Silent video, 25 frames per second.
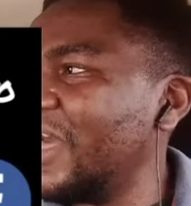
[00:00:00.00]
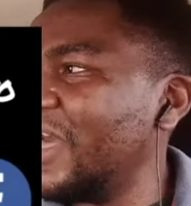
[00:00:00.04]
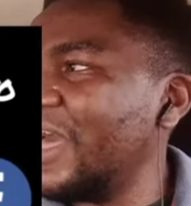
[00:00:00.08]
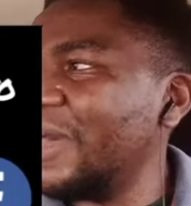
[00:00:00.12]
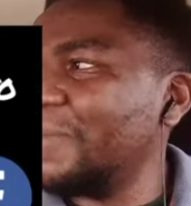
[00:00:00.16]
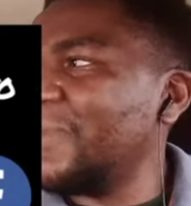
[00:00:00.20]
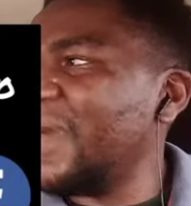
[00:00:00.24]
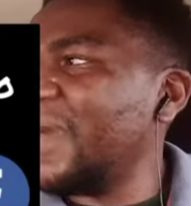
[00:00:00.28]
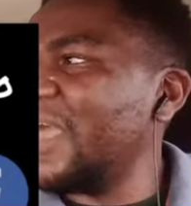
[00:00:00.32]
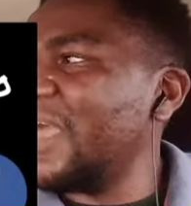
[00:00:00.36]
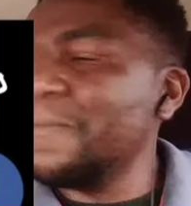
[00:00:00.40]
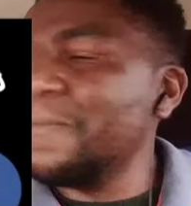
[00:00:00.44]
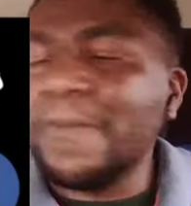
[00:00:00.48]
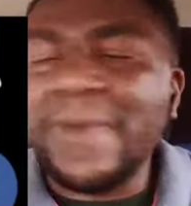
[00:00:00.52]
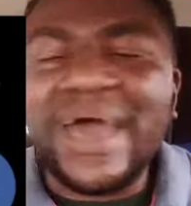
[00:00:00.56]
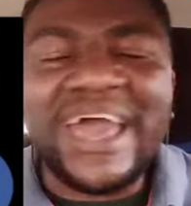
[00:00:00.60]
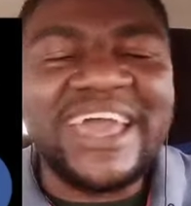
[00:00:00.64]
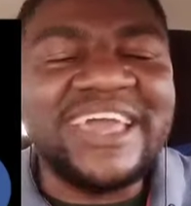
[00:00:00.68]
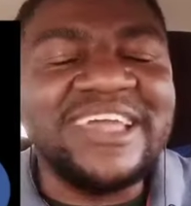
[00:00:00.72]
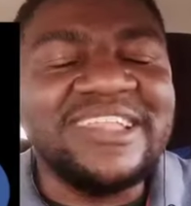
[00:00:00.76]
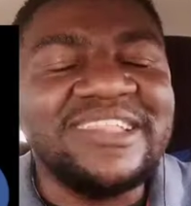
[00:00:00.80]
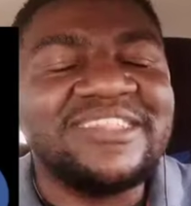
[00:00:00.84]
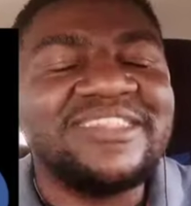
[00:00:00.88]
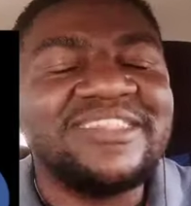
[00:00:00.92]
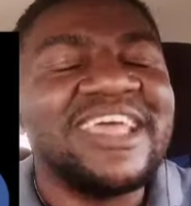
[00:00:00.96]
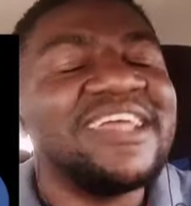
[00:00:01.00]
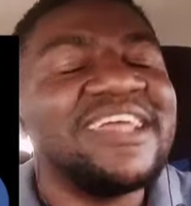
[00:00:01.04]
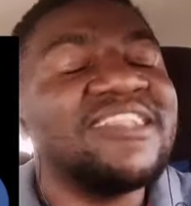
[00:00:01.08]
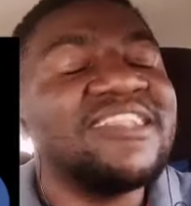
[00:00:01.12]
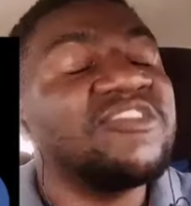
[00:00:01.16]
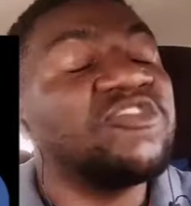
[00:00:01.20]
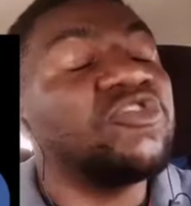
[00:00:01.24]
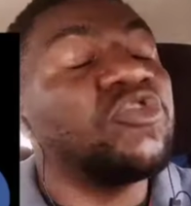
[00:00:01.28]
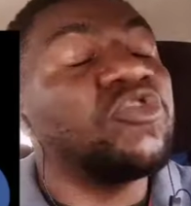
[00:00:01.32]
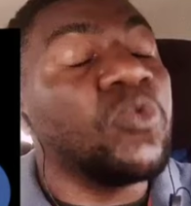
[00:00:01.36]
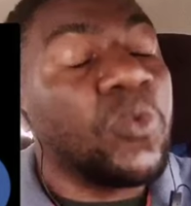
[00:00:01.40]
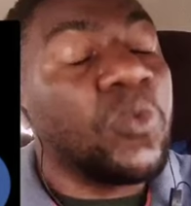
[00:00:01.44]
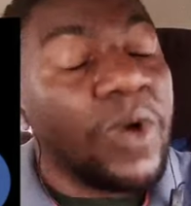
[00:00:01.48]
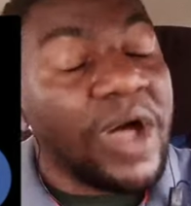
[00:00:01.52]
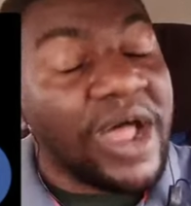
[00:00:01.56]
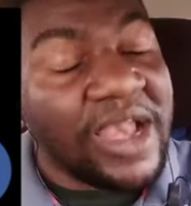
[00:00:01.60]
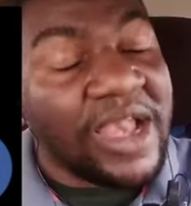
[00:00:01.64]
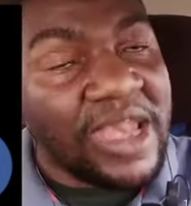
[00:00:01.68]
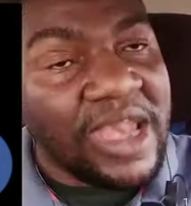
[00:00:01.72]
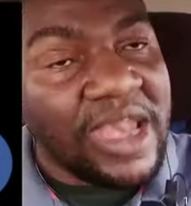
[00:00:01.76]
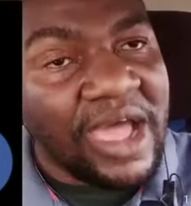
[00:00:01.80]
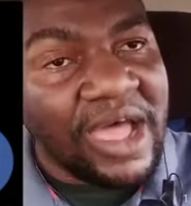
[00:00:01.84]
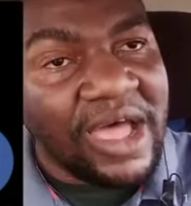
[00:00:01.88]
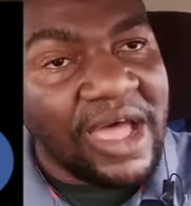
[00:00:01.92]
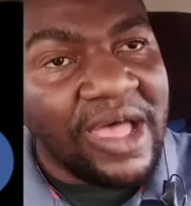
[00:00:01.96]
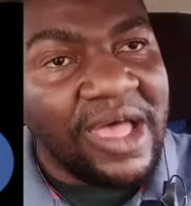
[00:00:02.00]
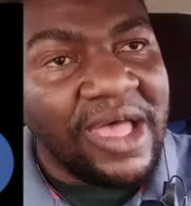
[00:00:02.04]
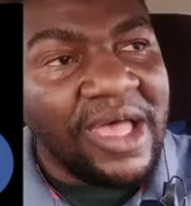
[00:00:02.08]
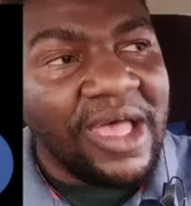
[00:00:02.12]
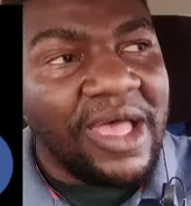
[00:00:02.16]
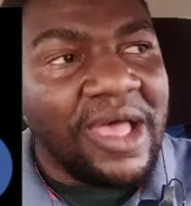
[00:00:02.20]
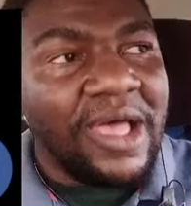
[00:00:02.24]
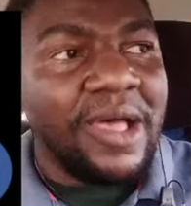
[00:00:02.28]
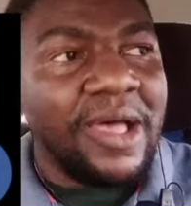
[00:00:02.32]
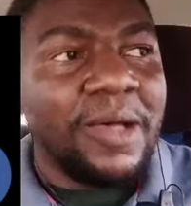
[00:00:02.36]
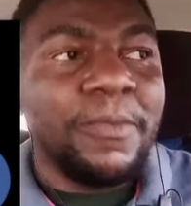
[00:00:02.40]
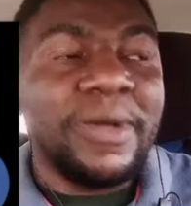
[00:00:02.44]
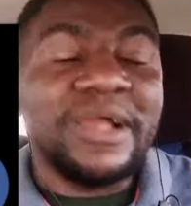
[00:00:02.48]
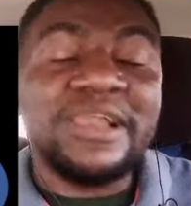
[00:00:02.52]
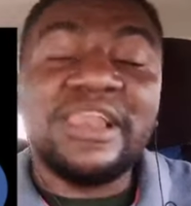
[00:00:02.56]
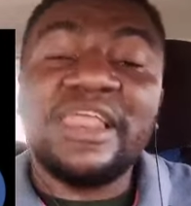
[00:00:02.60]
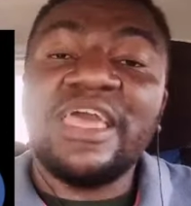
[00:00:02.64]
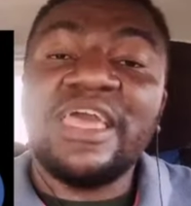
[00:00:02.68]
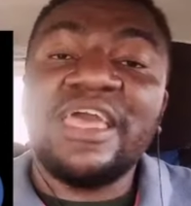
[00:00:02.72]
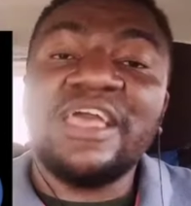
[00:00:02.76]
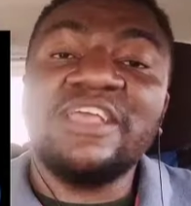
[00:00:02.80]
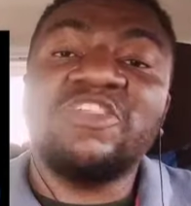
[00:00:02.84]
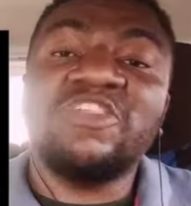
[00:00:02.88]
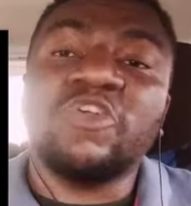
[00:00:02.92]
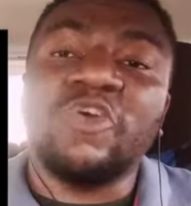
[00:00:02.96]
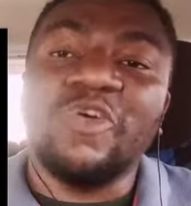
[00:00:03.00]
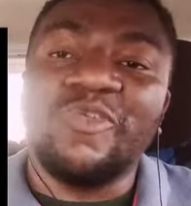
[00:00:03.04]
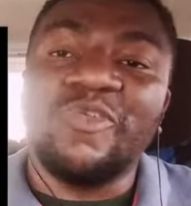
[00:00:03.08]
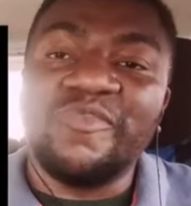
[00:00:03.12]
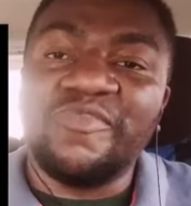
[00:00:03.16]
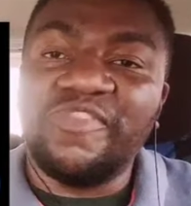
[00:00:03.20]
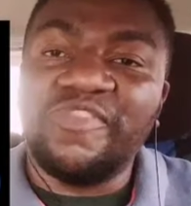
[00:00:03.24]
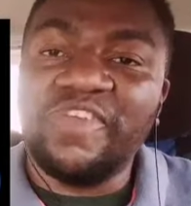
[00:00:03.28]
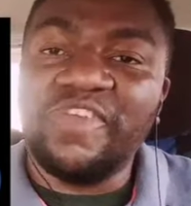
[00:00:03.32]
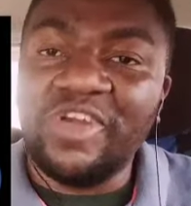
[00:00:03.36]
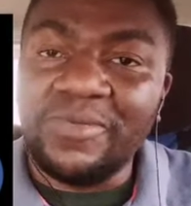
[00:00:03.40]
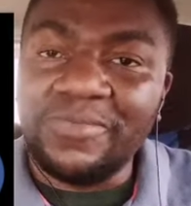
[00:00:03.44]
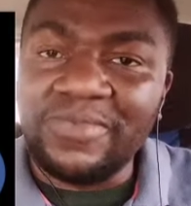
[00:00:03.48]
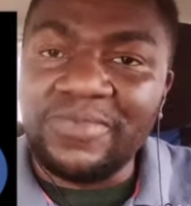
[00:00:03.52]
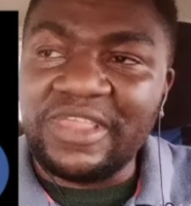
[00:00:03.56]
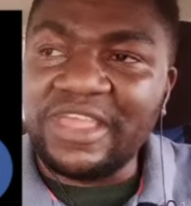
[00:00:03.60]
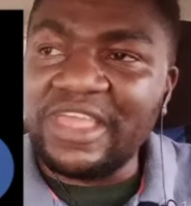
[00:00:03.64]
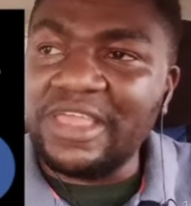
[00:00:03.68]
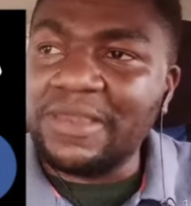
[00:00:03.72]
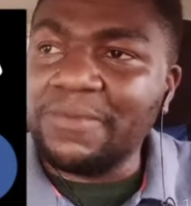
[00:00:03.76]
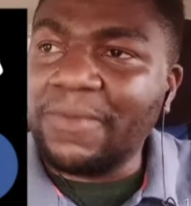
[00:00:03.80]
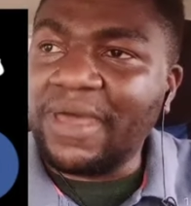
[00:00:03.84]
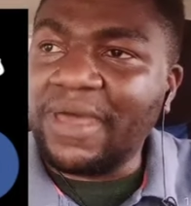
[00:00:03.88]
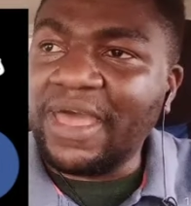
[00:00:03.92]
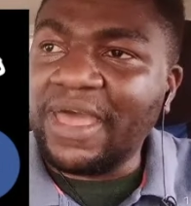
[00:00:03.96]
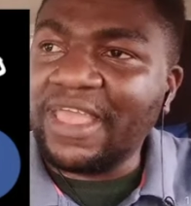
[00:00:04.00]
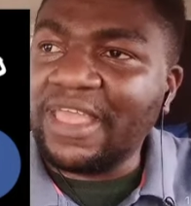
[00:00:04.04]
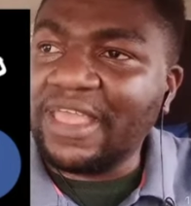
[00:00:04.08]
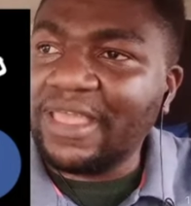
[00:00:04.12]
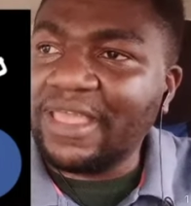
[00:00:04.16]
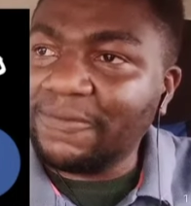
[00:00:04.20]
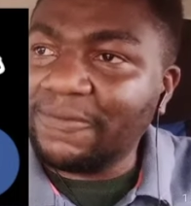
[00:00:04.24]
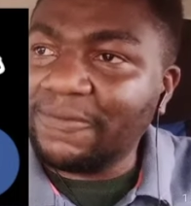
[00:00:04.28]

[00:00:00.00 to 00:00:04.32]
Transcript: My mind tends to wander. But H confirmed in my